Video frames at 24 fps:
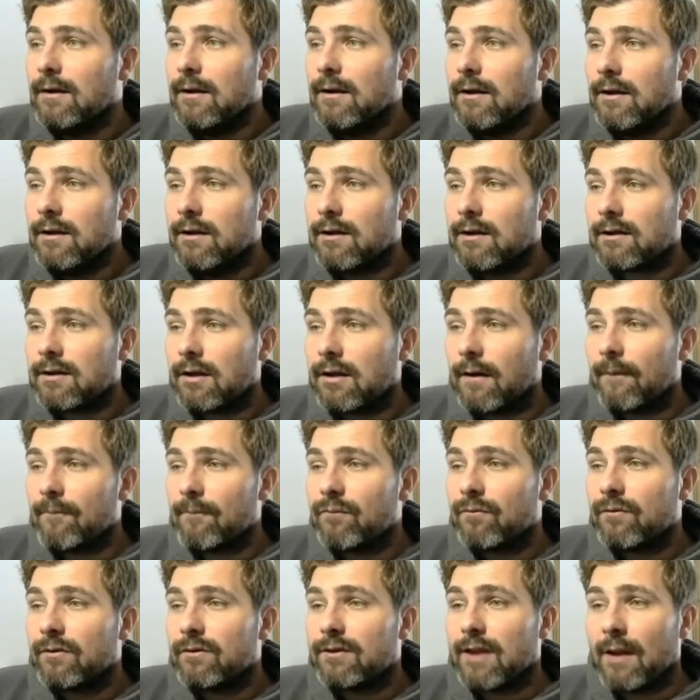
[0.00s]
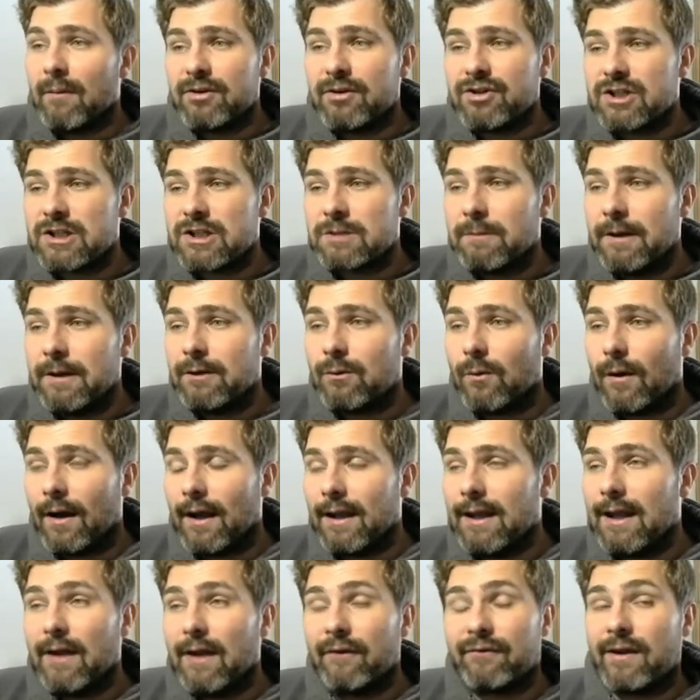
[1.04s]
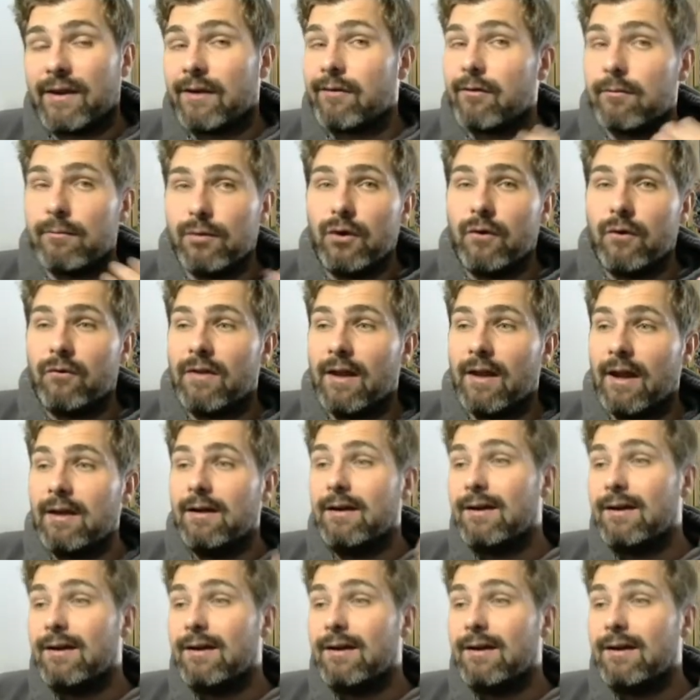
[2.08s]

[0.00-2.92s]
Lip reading: you look at Demolition Speedway, if they removed it,